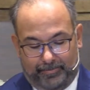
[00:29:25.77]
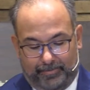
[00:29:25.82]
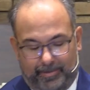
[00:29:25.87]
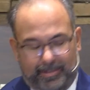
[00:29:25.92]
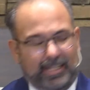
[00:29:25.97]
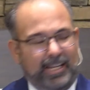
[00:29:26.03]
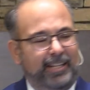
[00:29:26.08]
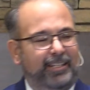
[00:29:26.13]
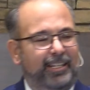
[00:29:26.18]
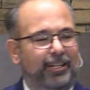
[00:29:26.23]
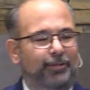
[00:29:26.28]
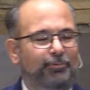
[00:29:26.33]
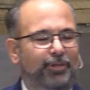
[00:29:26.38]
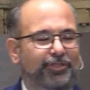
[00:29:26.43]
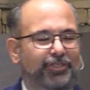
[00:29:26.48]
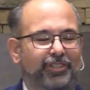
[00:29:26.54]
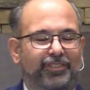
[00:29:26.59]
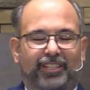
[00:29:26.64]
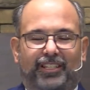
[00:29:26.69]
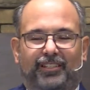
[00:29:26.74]
The idea
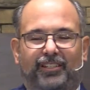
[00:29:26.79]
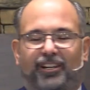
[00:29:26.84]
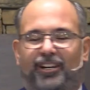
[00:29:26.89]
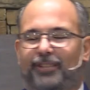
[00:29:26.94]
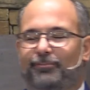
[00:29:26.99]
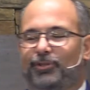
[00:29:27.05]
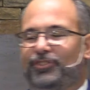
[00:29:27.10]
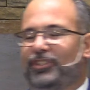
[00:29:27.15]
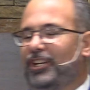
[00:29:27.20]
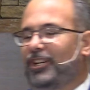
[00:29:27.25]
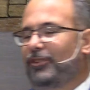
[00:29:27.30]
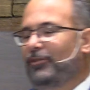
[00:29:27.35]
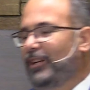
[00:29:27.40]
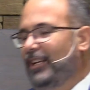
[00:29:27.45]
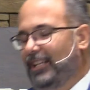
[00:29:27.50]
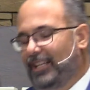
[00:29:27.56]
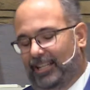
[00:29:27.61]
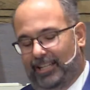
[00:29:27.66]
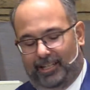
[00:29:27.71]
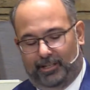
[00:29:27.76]
wasn't that God was hungry
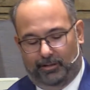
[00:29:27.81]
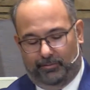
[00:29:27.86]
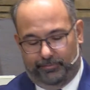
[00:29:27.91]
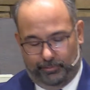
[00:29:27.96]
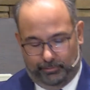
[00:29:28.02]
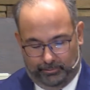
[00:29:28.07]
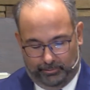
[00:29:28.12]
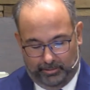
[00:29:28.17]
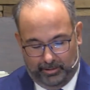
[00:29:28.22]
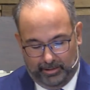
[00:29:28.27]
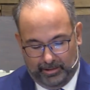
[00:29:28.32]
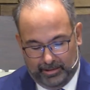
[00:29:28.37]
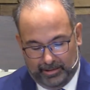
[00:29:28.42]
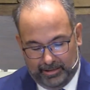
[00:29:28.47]
and he needed food,